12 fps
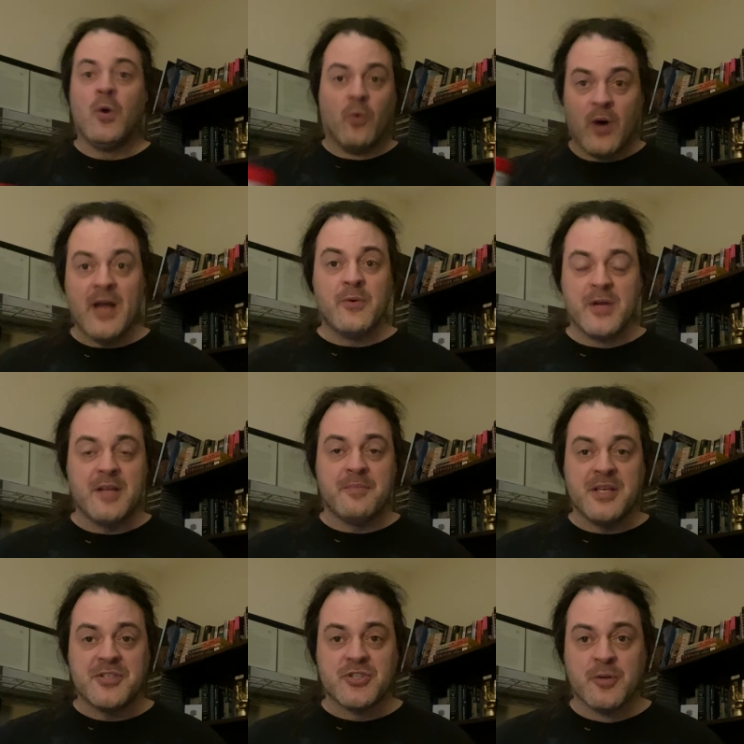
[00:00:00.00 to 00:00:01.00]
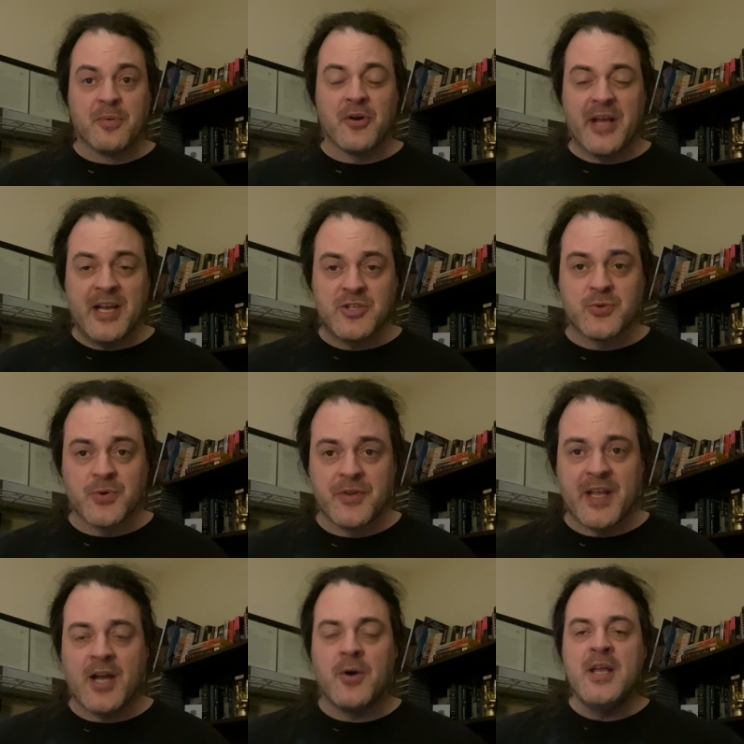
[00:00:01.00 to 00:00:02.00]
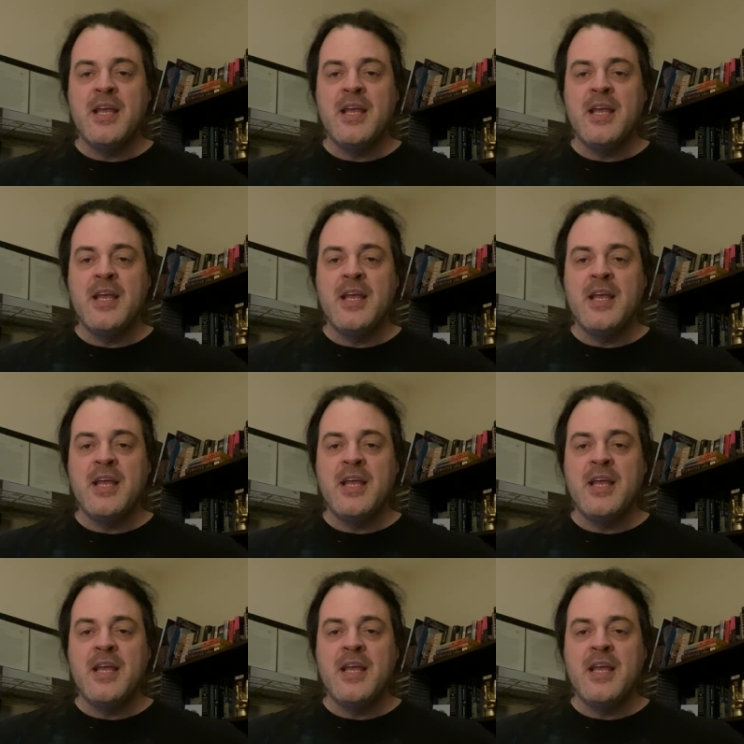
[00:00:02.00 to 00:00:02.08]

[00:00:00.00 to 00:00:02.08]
Why would it be supernatural now?